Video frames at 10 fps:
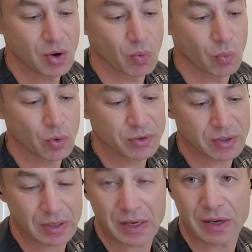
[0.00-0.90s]

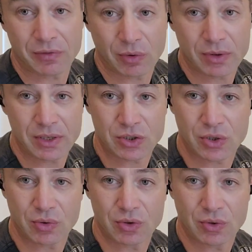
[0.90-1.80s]
What if already
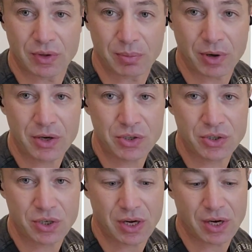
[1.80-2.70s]
showing you the
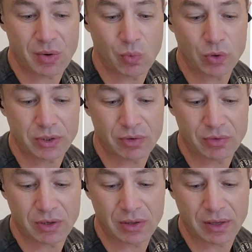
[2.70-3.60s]
brush, what I
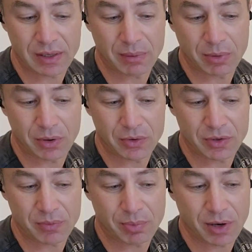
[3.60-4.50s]
really like about
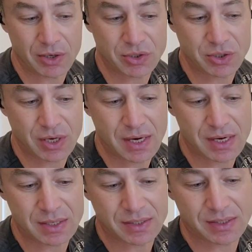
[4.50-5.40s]
this brush
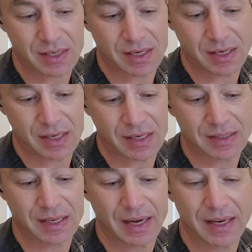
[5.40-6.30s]
is
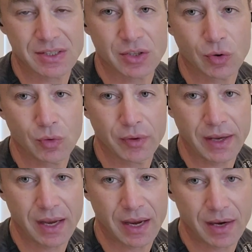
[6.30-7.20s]
it collecting all the
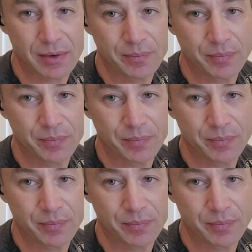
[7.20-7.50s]
hair,